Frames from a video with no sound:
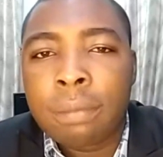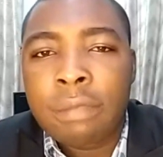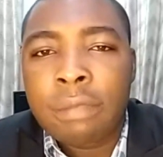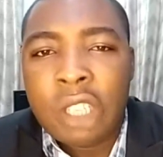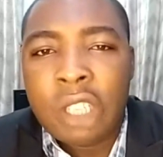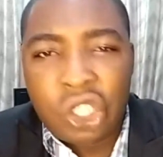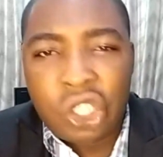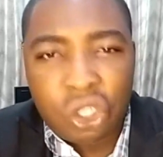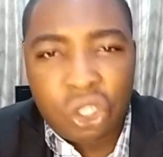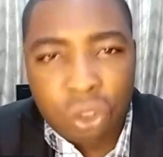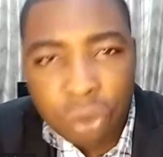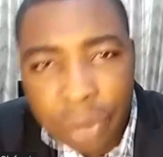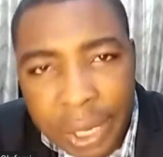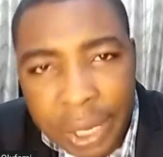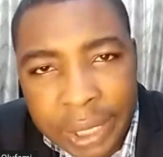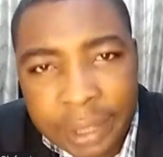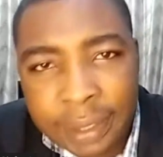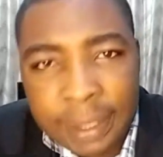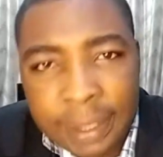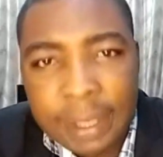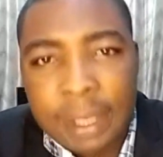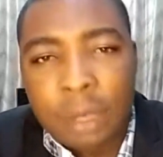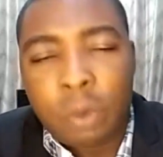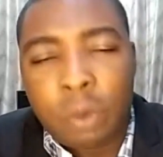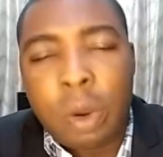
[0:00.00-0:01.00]

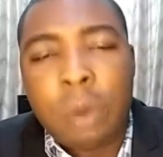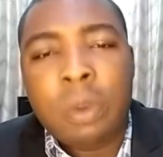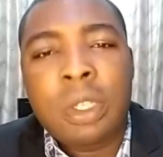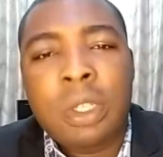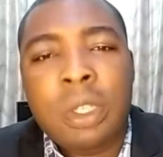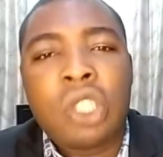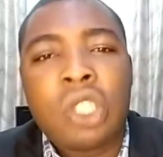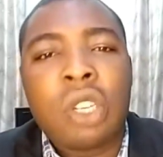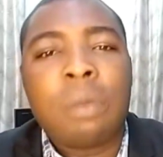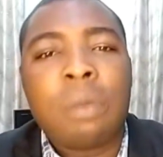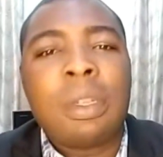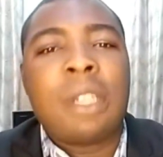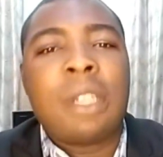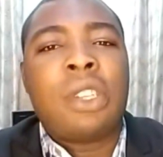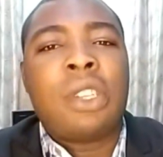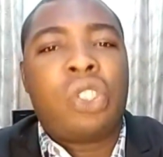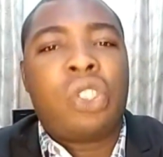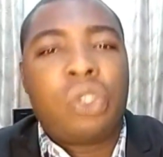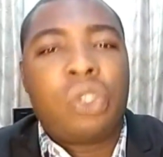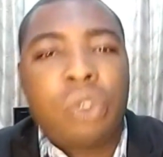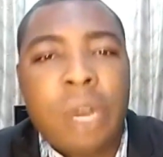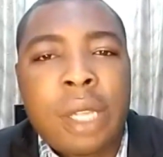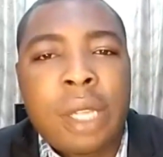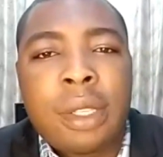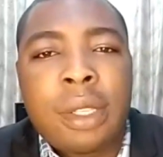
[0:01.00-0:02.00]
Strengthened, when we say something is
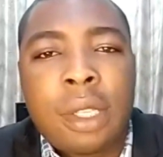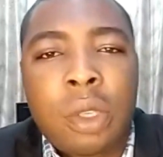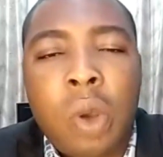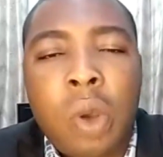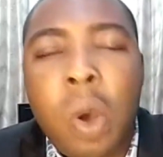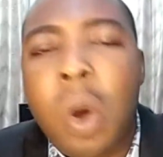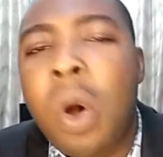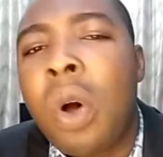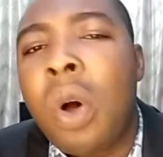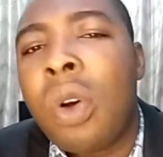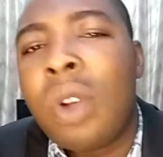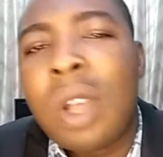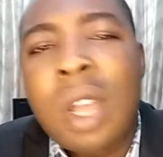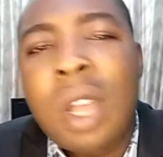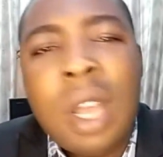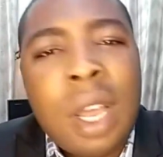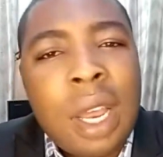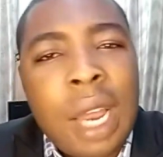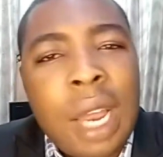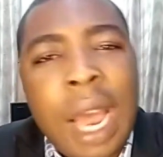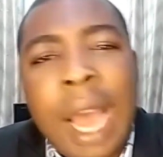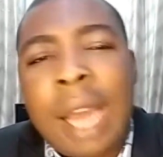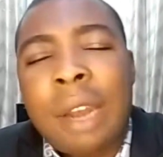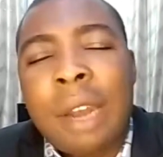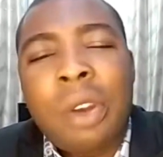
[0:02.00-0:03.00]
strengthened,
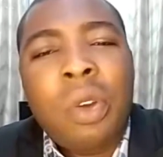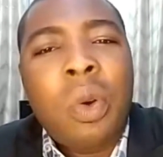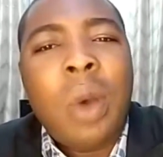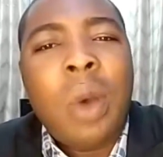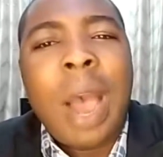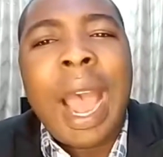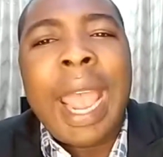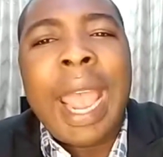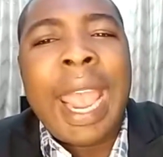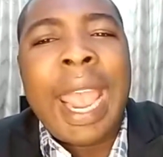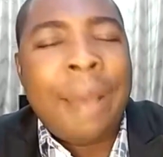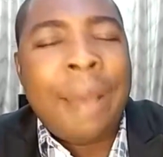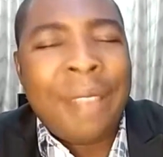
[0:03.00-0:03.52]
no, I